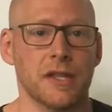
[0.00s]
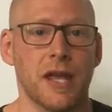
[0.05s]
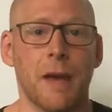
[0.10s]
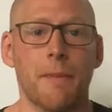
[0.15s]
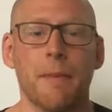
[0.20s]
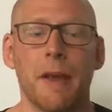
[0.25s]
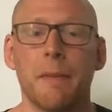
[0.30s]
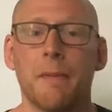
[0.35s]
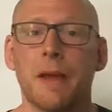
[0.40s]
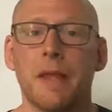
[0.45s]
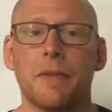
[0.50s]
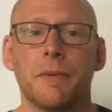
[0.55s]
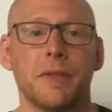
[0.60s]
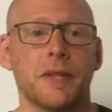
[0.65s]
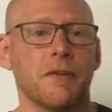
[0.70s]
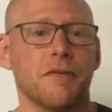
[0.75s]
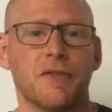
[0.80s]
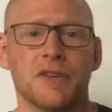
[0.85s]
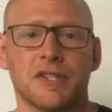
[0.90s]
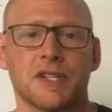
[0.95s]
That may be the
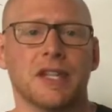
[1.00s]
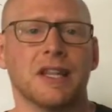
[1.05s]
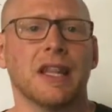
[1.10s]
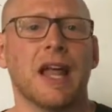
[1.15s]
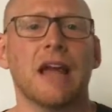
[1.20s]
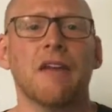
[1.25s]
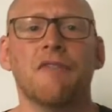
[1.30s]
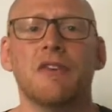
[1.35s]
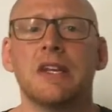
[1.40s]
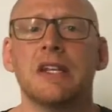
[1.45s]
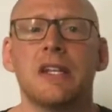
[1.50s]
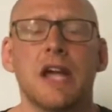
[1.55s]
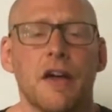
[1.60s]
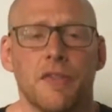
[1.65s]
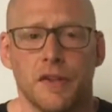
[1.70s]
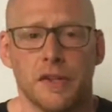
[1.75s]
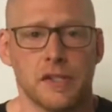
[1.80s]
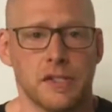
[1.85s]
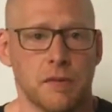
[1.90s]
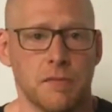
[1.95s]
difference in life and
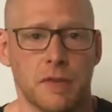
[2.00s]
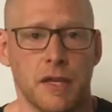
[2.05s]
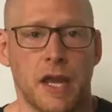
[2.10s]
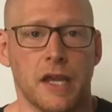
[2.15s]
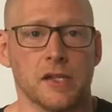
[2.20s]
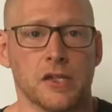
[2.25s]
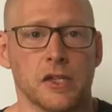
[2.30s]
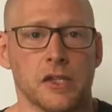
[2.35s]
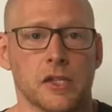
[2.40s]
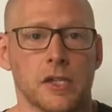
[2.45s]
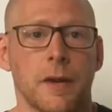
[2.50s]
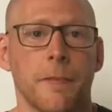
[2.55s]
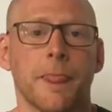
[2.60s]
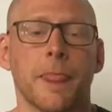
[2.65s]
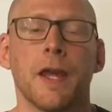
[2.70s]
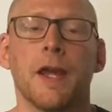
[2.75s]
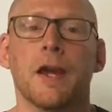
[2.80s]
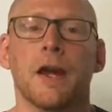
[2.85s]
death in some cases.